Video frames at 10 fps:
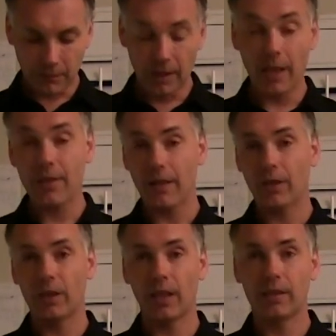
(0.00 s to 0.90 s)
And that's
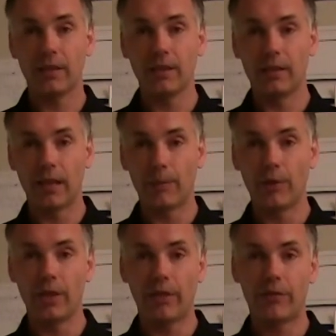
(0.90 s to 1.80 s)
something that the
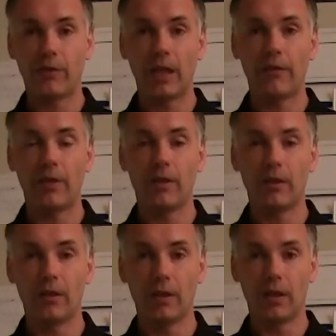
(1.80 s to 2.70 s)
WDF driver
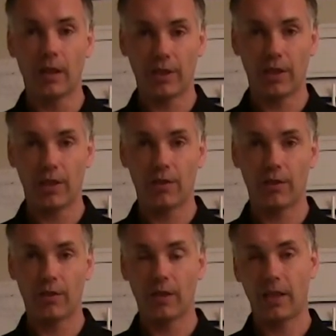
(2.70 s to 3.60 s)

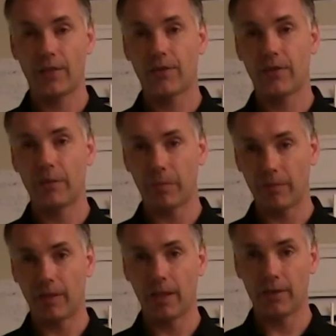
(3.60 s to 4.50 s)
architecture has
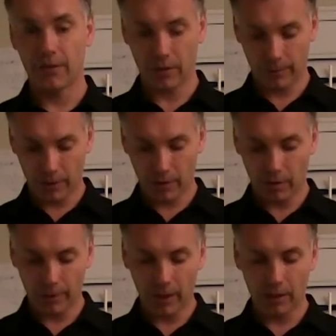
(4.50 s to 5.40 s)
simplified, so I'm going to
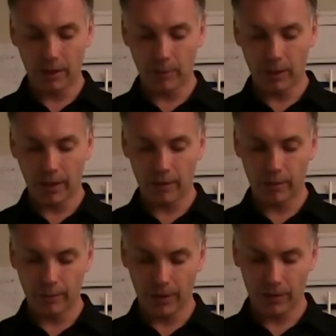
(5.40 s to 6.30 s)
talk about that a little bit
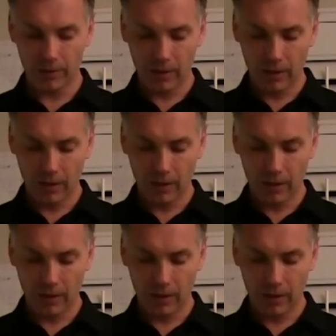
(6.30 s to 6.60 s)
later. But